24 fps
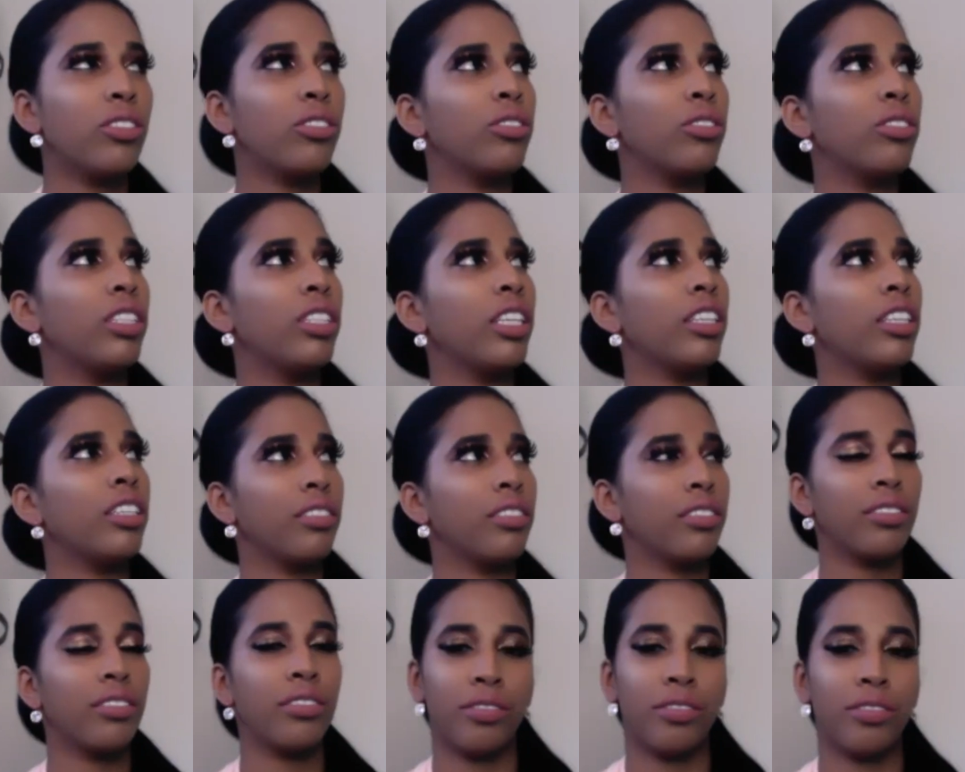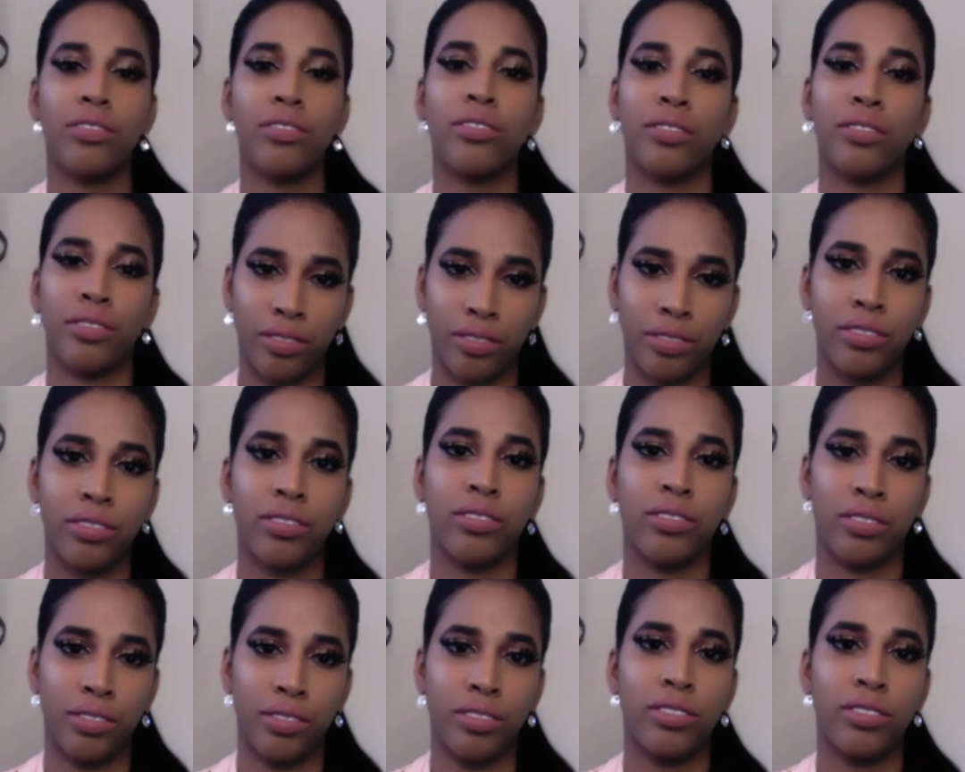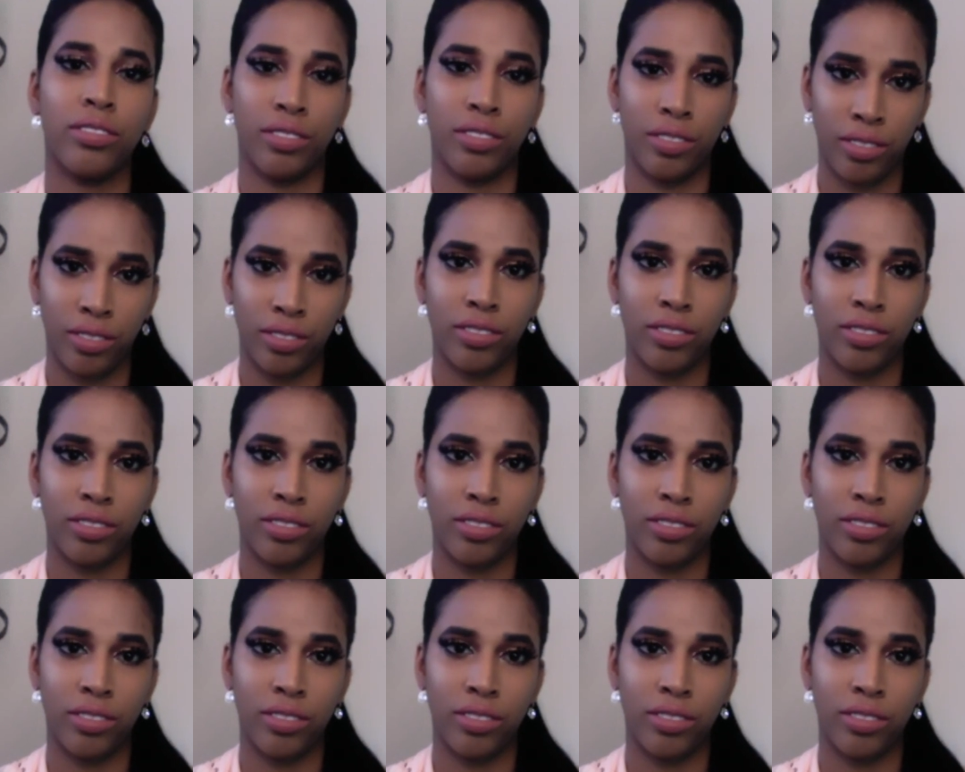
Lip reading: Especially not with basketball being around, he